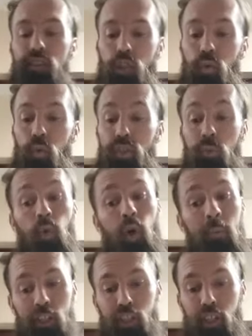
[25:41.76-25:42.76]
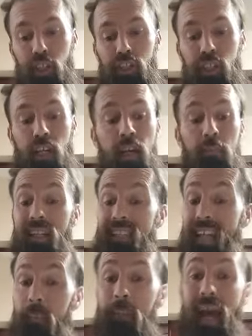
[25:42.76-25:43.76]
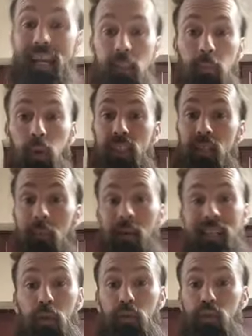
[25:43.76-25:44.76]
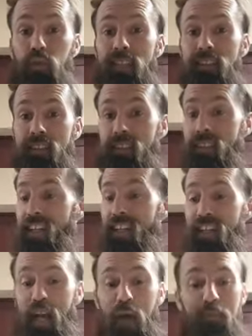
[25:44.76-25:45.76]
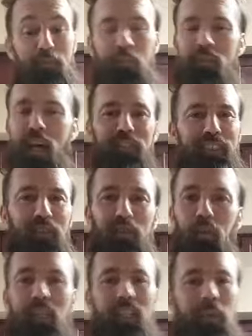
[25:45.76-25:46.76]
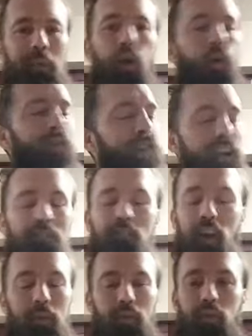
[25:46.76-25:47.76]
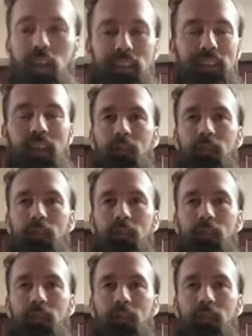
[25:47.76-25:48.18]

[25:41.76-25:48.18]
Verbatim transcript: to was a Mormon church because they had a basketball team. My dad was racist. I'm from down south Louisiana. My whole fucking family's racist. I